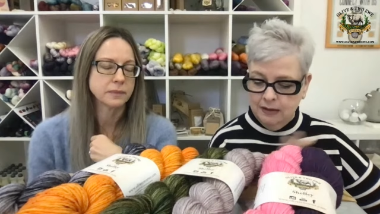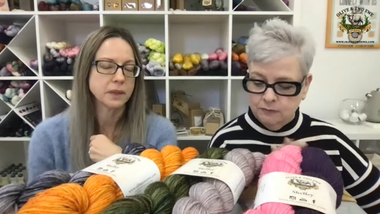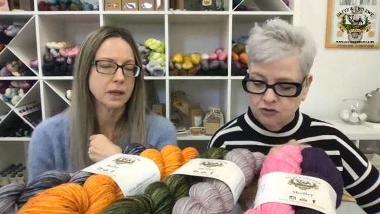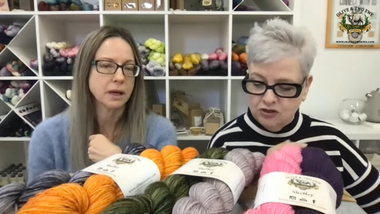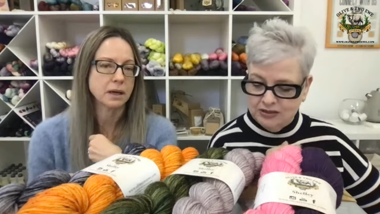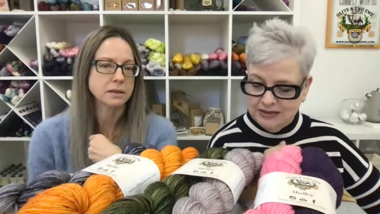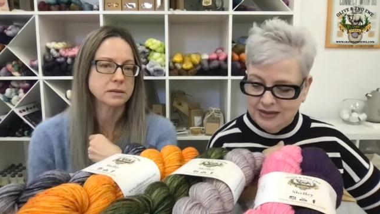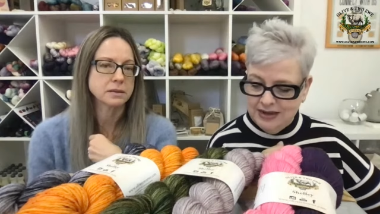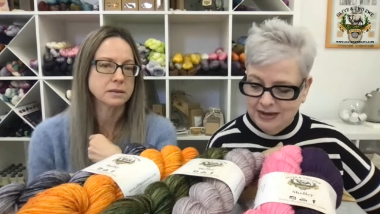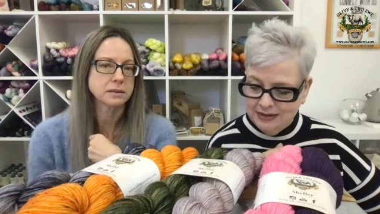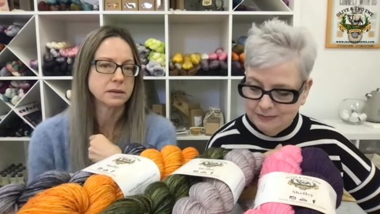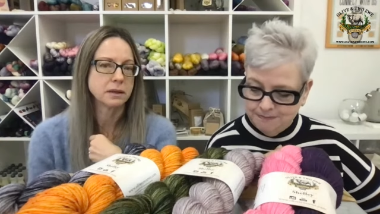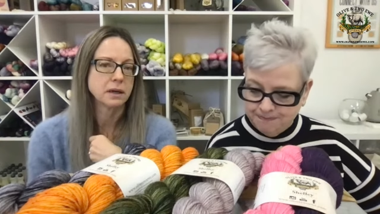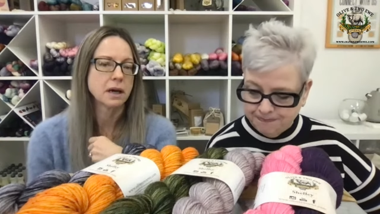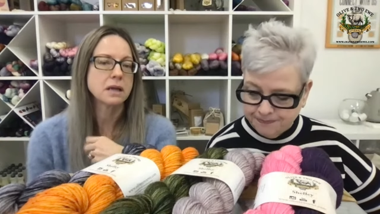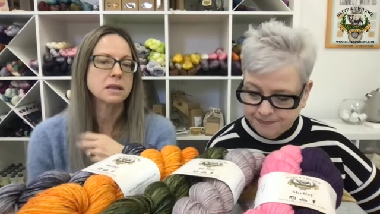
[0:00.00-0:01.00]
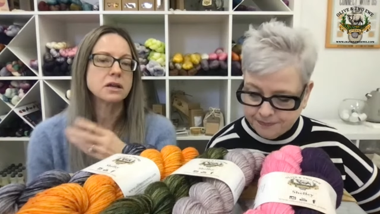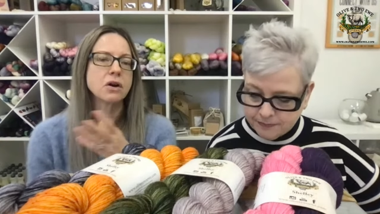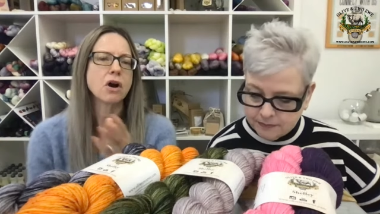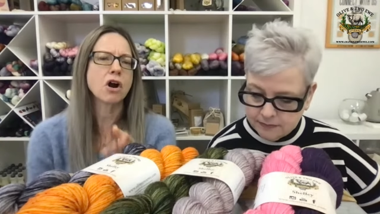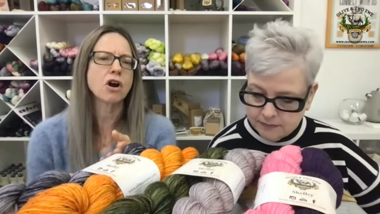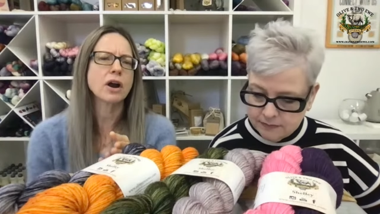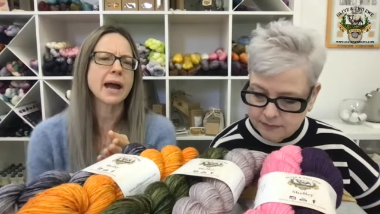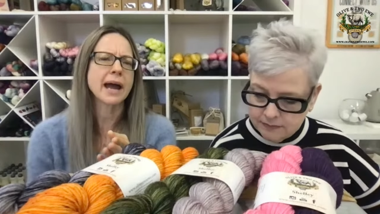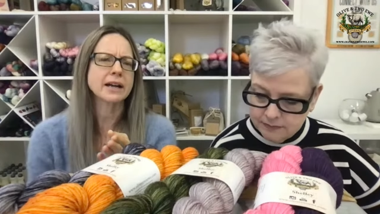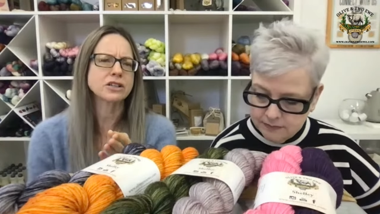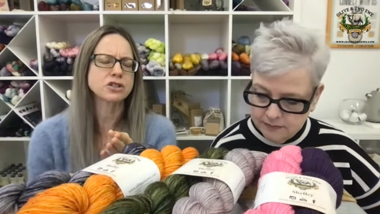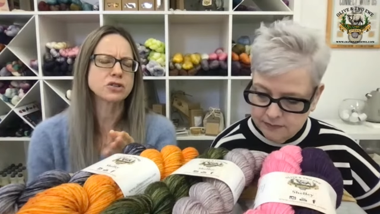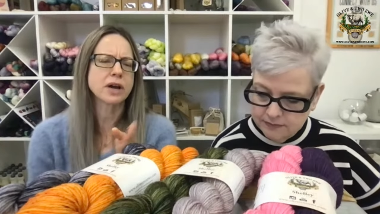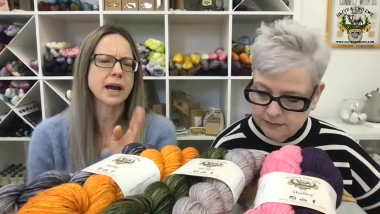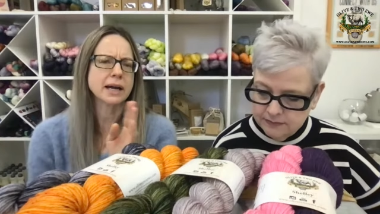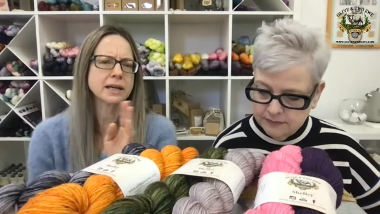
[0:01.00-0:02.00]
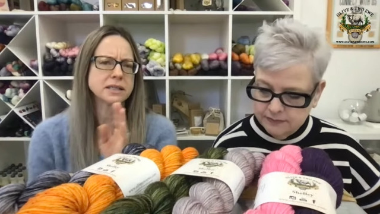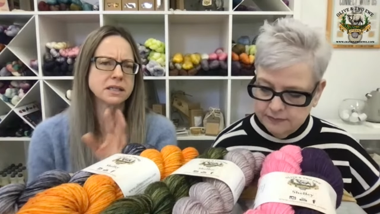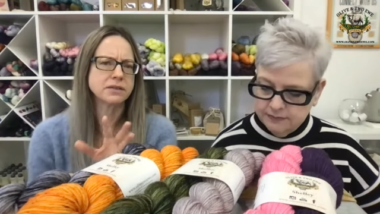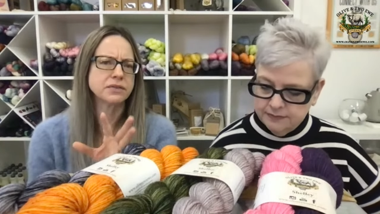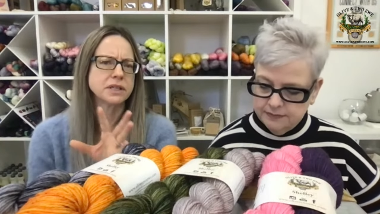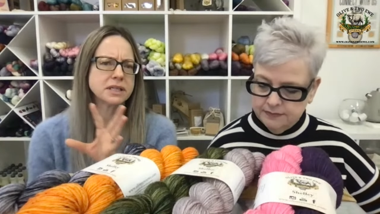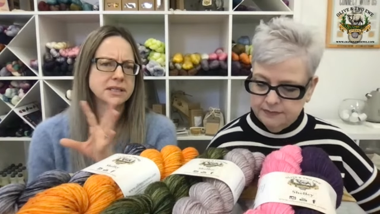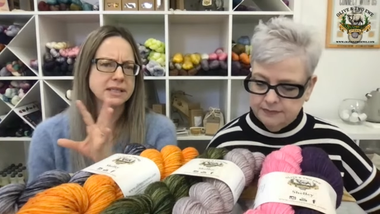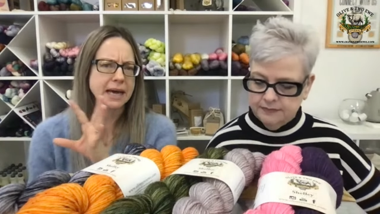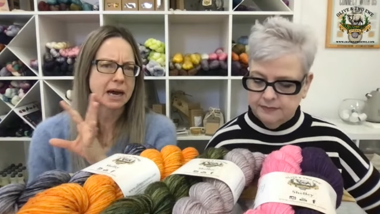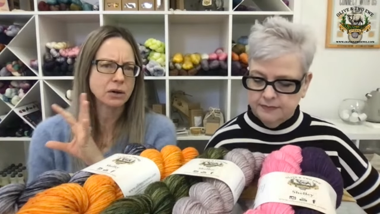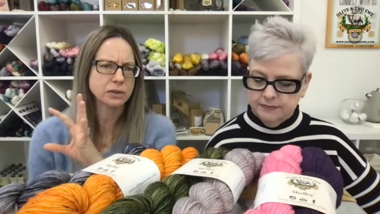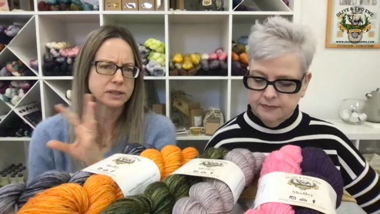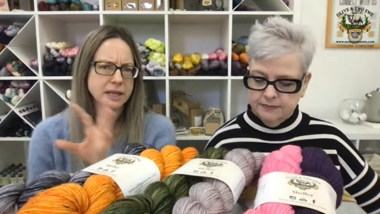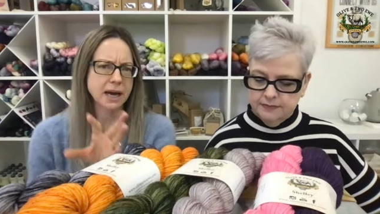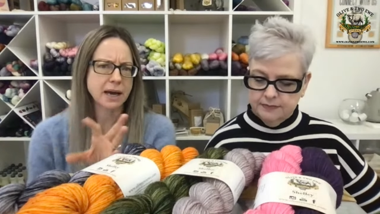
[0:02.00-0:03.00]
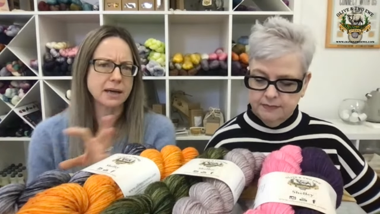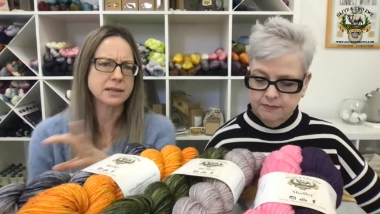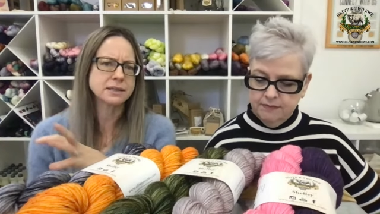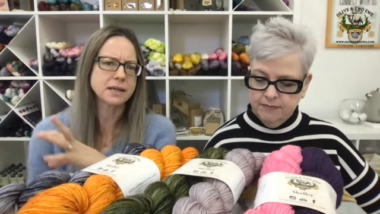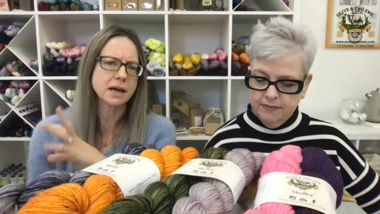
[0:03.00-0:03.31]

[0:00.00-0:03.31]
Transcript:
Speaker 1: I'm yes. just saying.
Speaker 2: And there are extra activities outside. It's